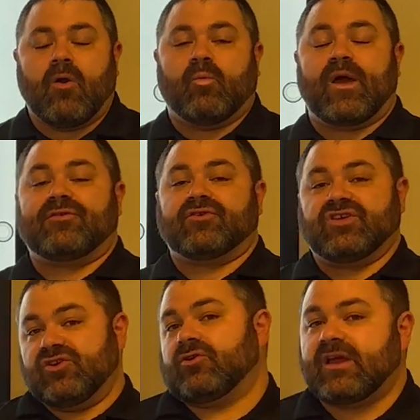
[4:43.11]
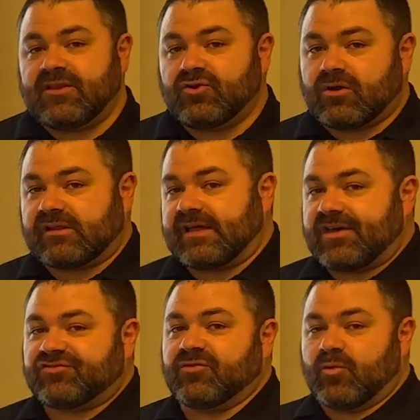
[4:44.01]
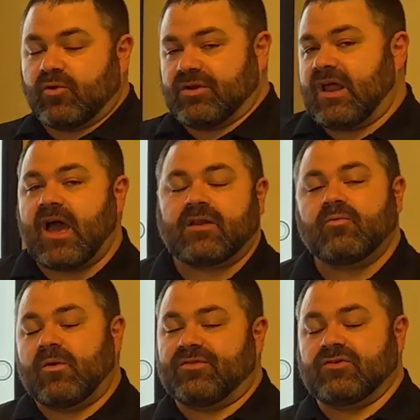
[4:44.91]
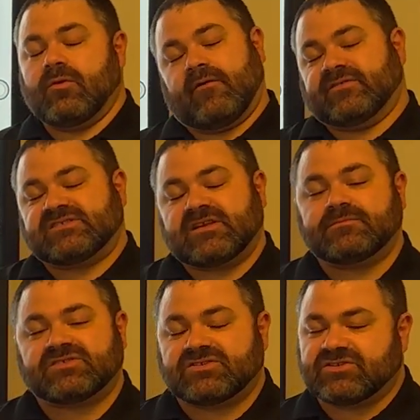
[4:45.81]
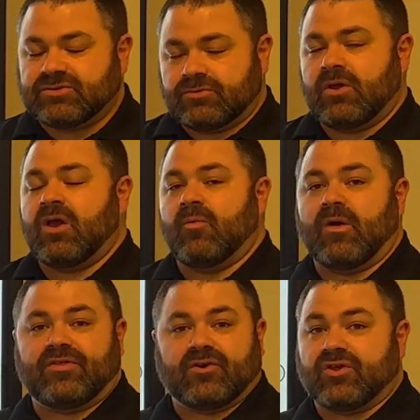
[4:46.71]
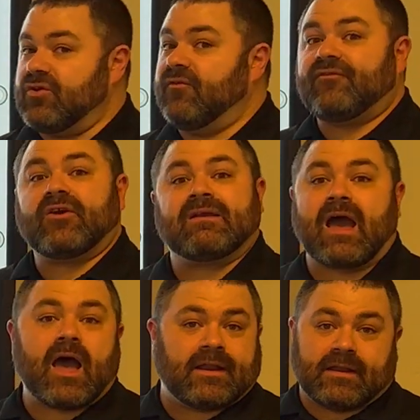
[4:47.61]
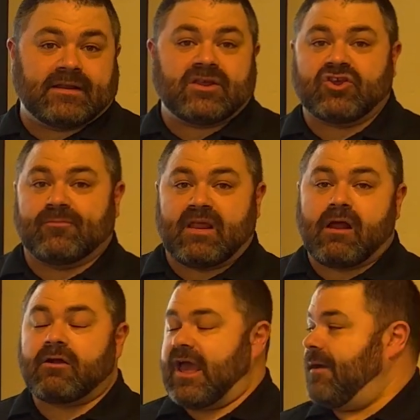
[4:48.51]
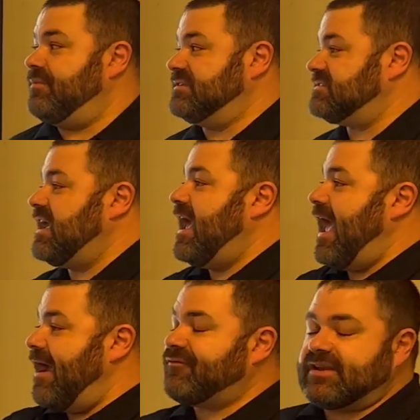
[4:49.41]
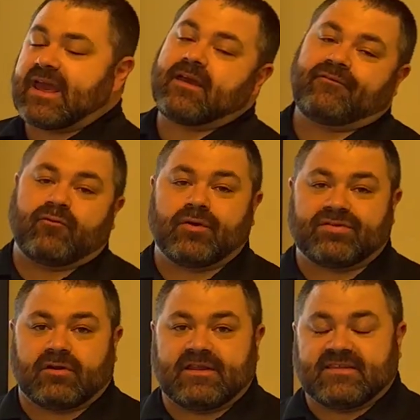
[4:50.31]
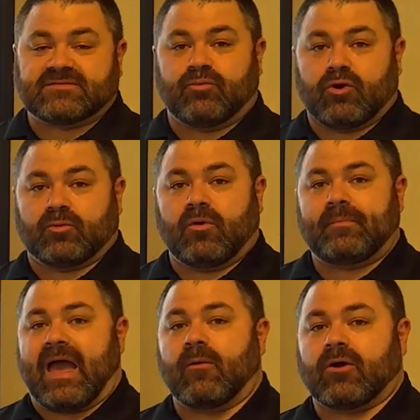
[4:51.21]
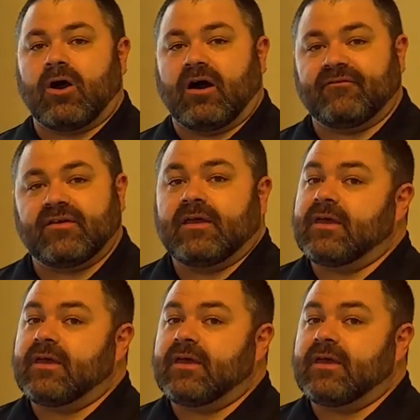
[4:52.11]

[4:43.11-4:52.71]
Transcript: whether you're in your classroom or not, whether you have a substitute, whether you've forgotten and human error happens, every day at 4:30 this board will power off.